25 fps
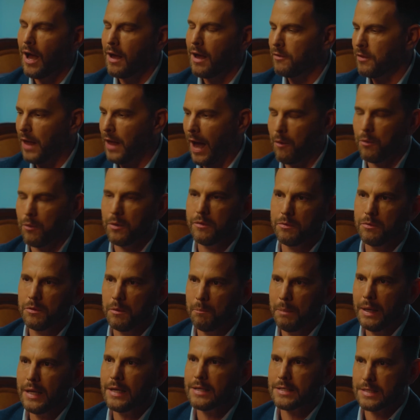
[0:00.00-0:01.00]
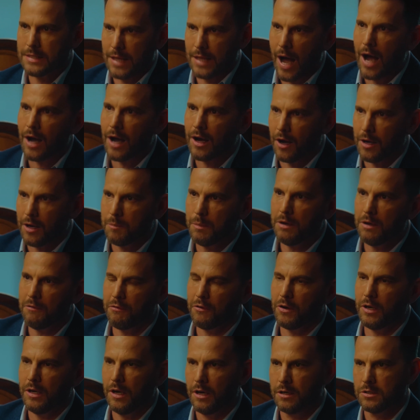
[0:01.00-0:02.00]
That was the biggest knock on me
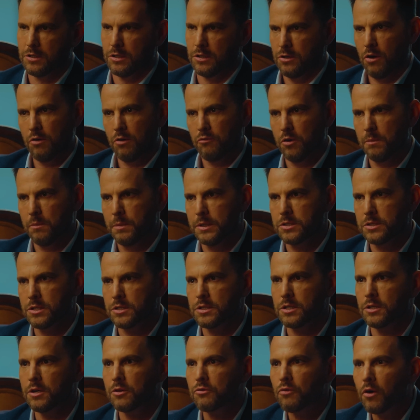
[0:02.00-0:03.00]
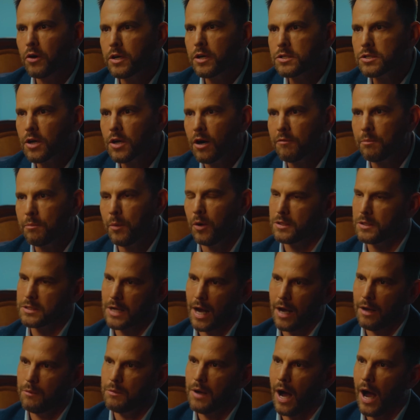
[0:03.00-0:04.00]
for years is, Rubin's just going to throw you softballs.
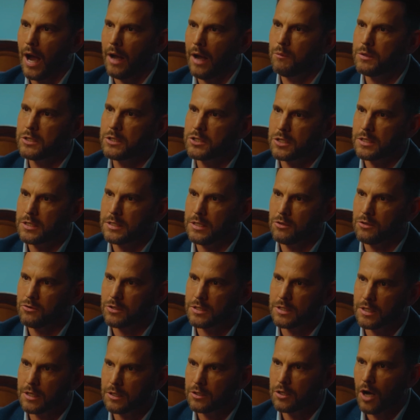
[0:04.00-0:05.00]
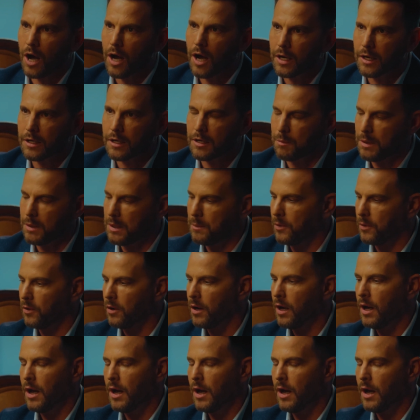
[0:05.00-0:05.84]
I was just interested in talking to people.